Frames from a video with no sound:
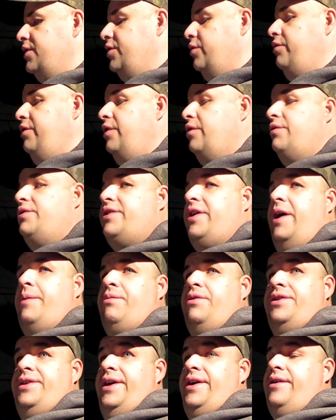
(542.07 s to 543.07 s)
so you know
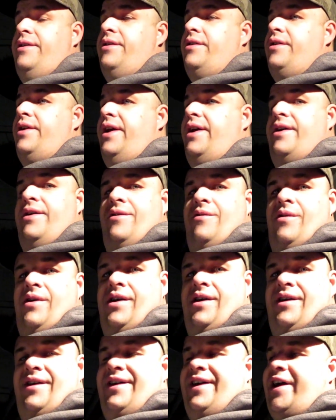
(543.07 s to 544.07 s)
time will tell on how
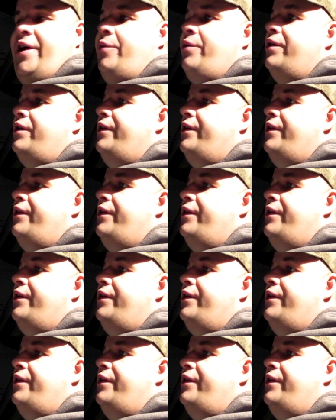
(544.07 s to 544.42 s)
uh, how